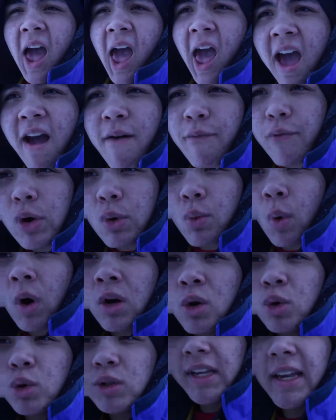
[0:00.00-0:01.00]
everyone
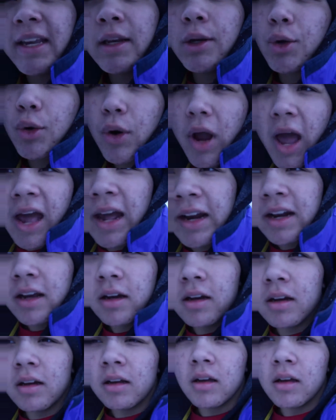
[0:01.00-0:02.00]
who's in your head,
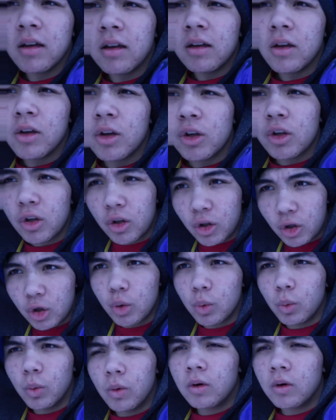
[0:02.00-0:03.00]
you.